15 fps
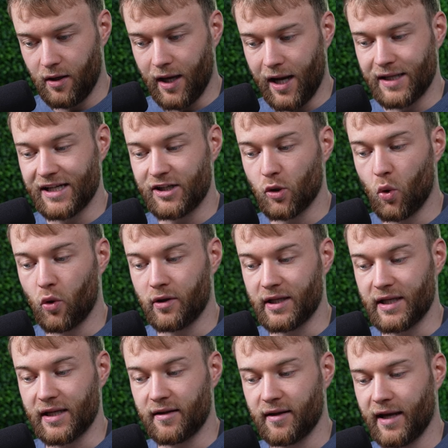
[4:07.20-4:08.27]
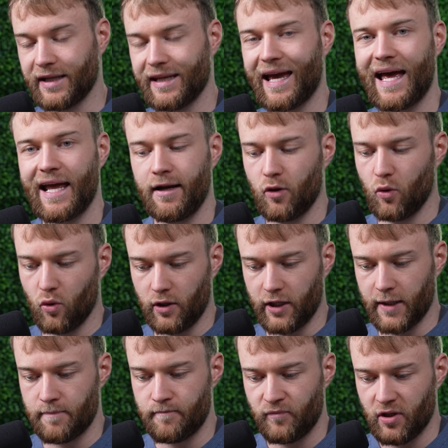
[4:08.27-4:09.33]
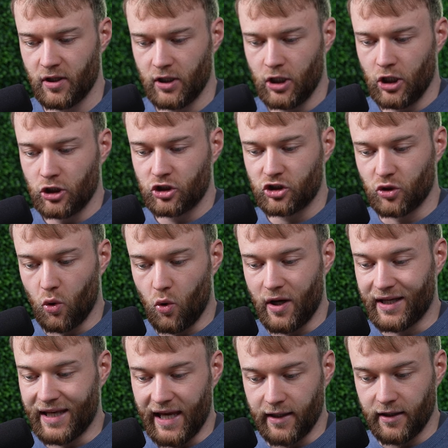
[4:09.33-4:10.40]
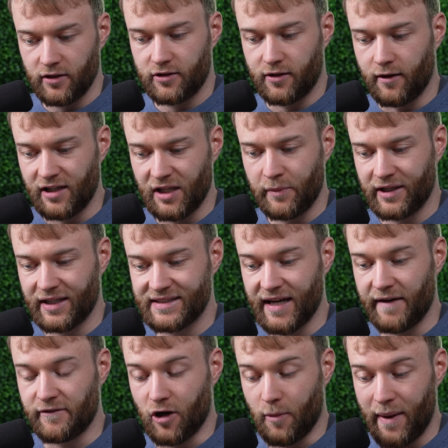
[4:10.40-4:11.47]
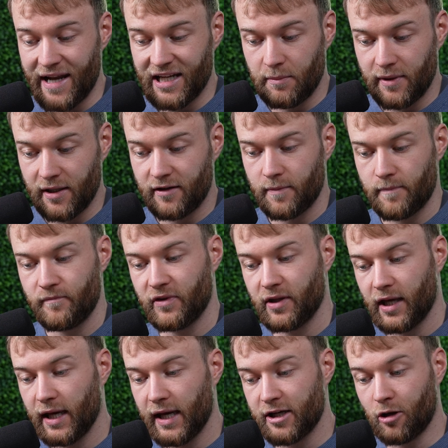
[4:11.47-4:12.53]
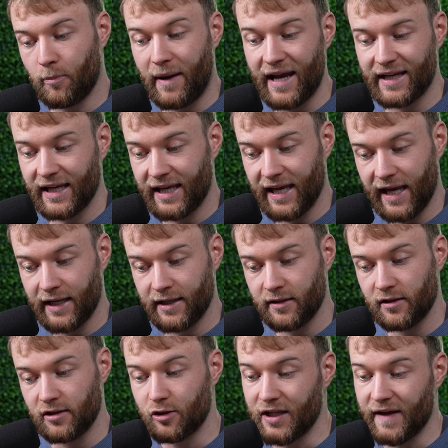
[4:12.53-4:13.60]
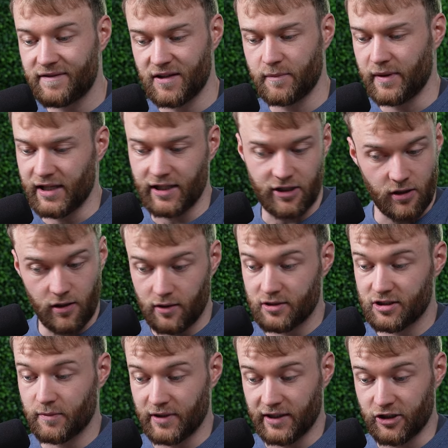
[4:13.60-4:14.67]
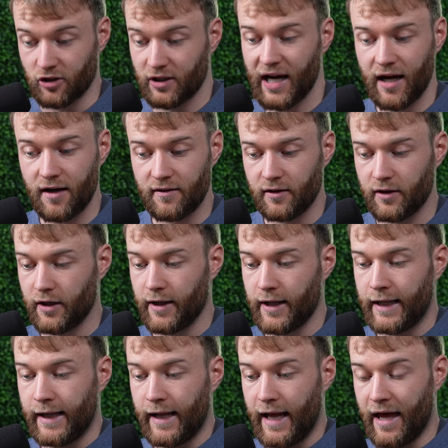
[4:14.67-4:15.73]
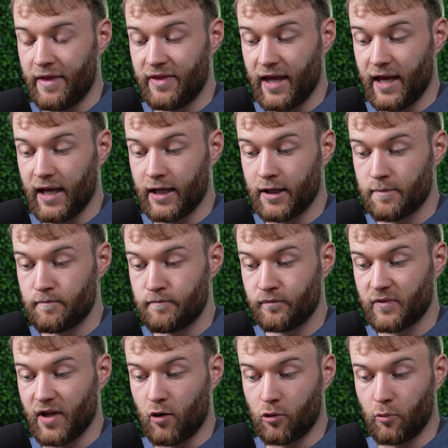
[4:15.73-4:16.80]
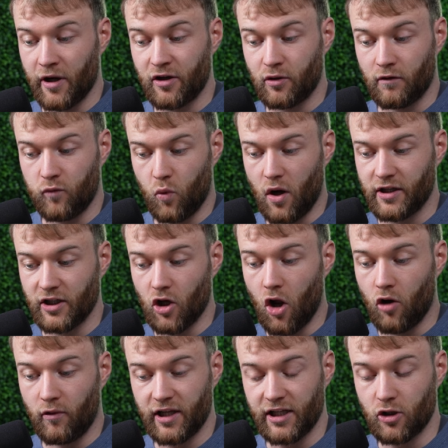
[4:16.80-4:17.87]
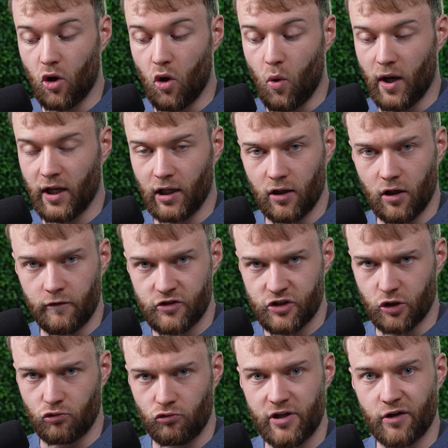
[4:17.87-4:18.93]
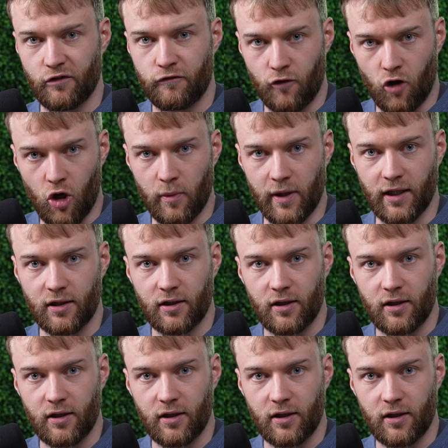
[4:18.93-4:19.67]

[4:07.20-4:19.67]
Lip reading: and they don't need any hand holding. So again, 30 minutes after abandonment, hey, you're back again, you left something in your cart, and then a reminder of what they already know and love. So you're reaffirming,